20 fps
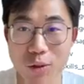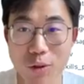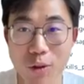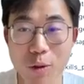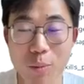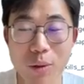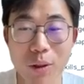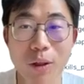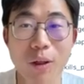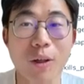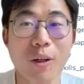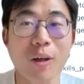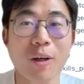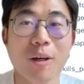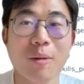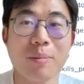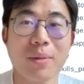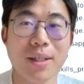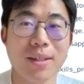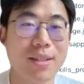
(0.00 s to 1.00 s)

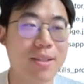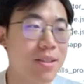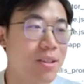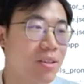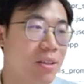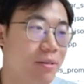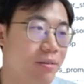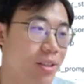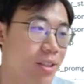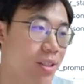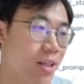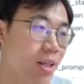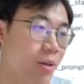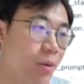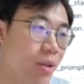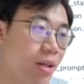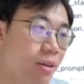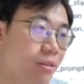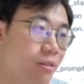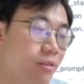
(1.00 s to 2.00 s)
OpenClaw, but still every time when
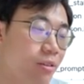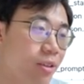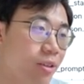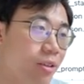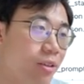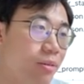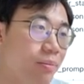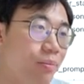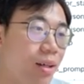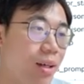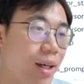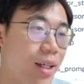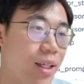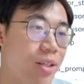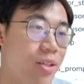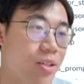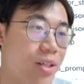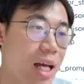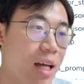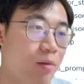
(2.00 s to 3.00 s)
I feel I can
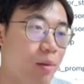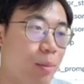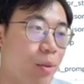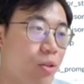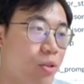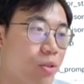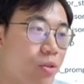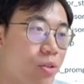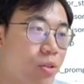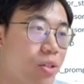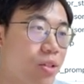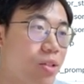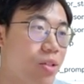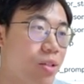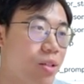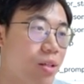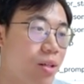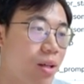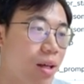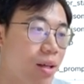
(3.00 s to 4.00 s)
just have a personal
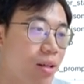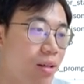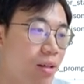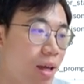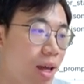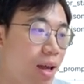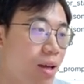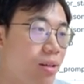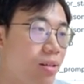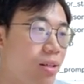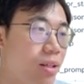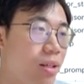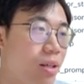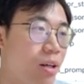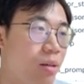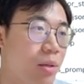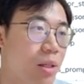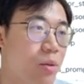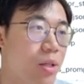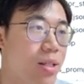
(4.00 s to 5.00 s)
assistant handy on
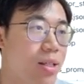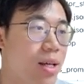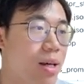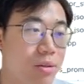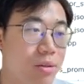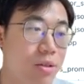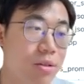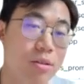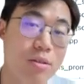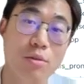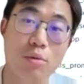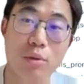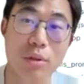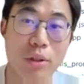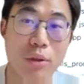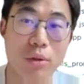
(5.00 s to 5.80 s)
my WhatsApp, this is really